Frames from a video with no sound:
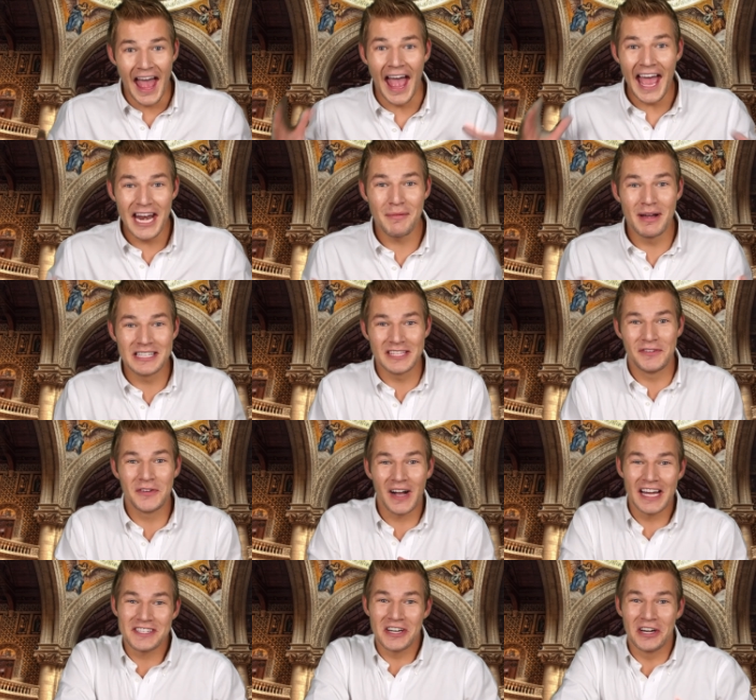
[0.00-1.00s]
Anyways, if you
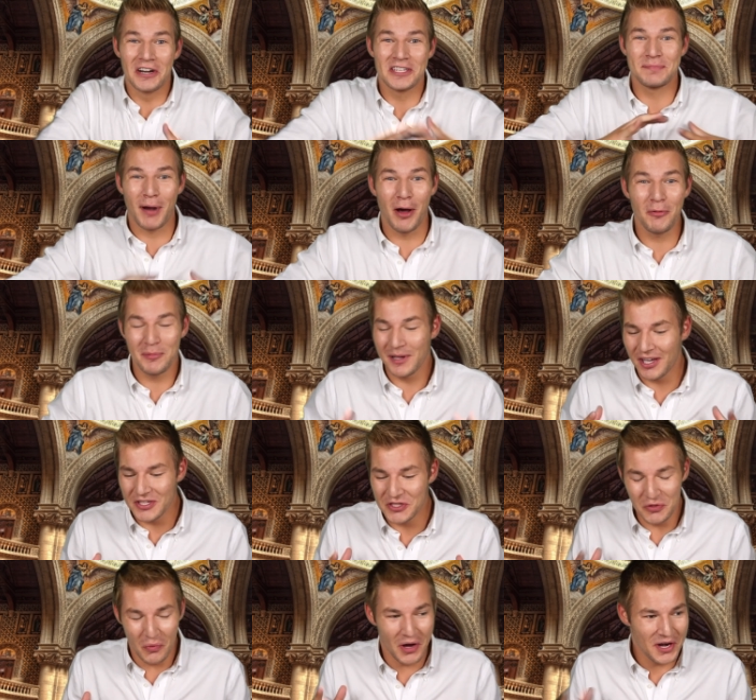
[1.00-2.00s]
guys are here, it's probably
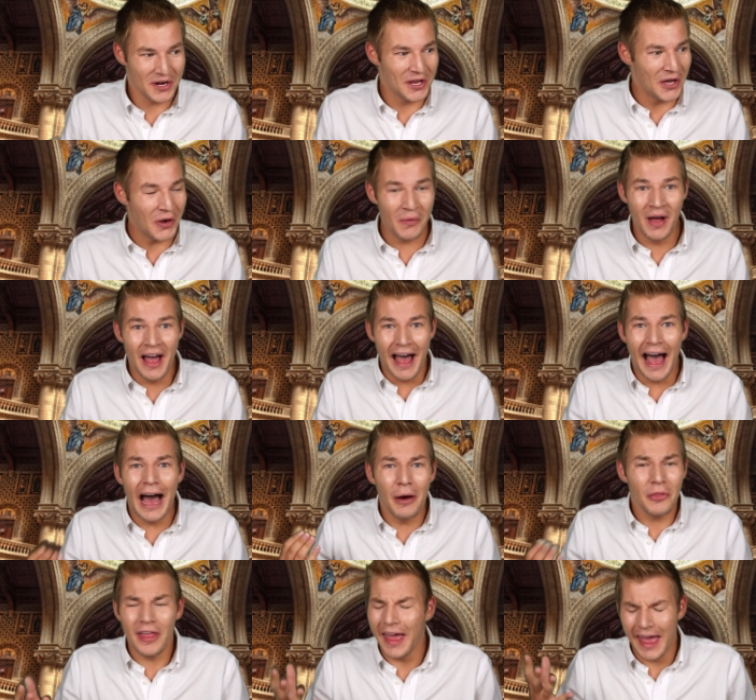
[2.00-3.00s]
because you want to know
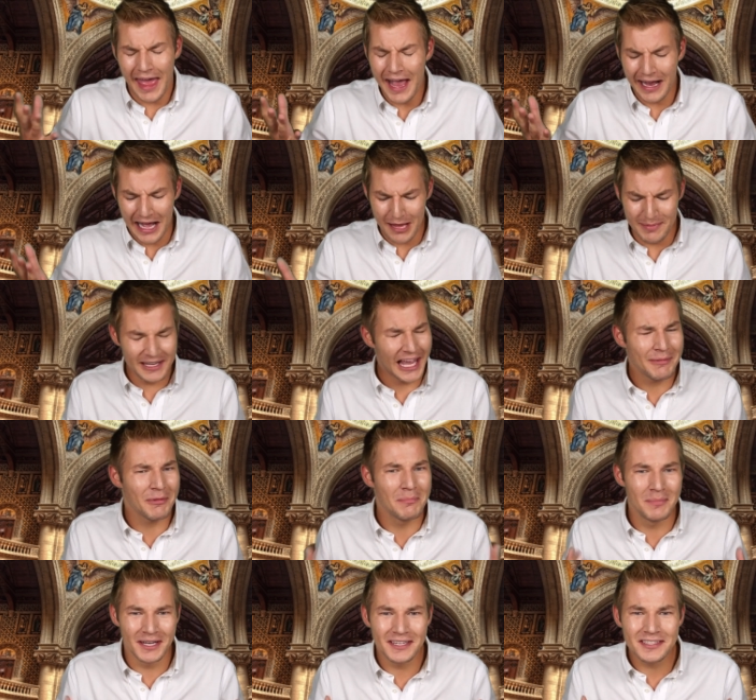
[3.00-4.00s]
how the heck I became a
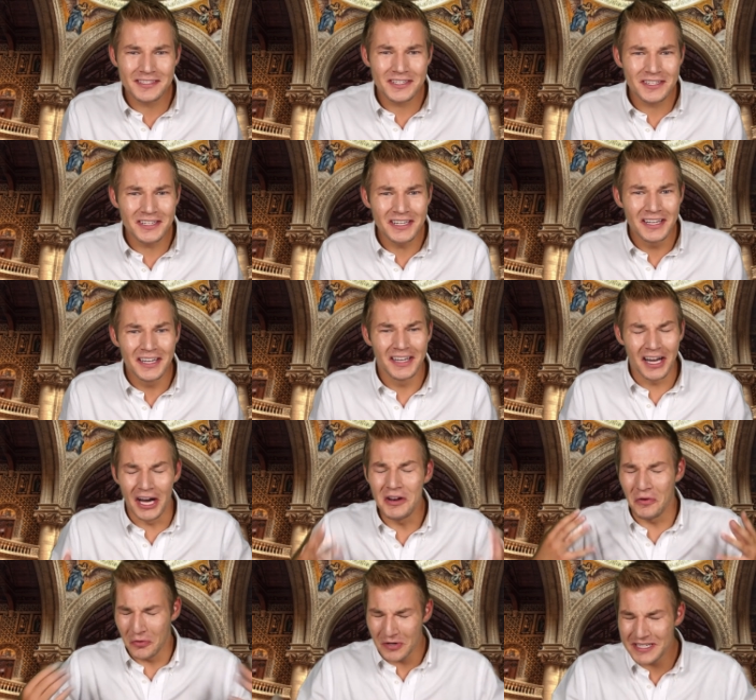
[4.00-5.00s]
minister,
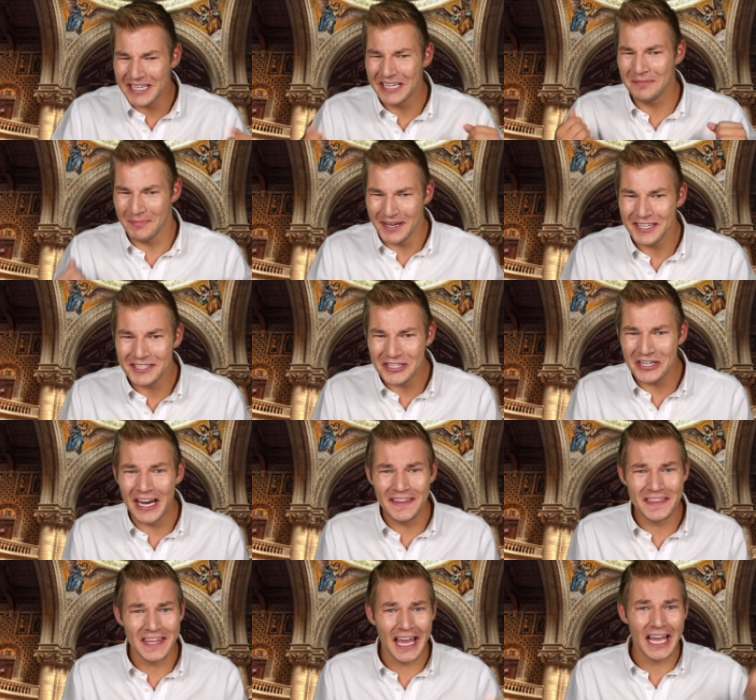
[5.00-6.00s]
an ordained minister
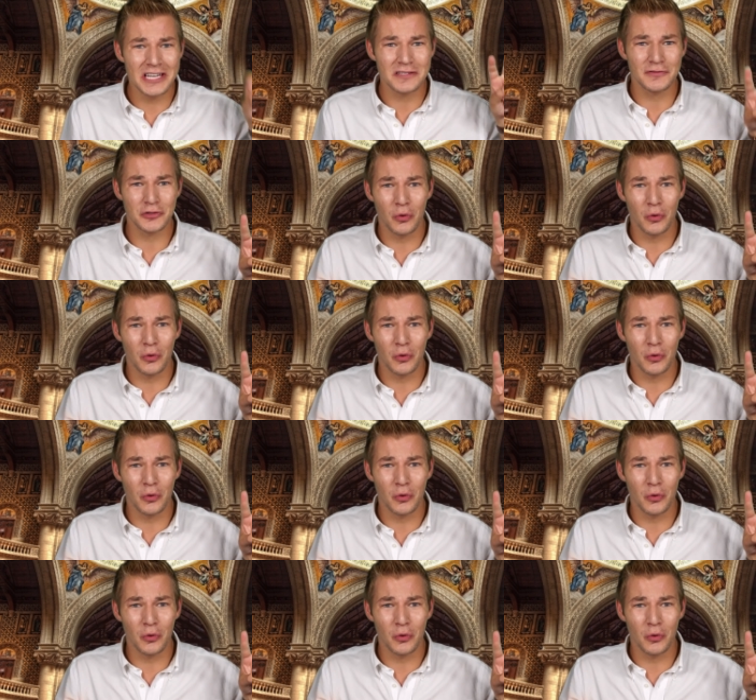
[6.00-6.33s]
at the age of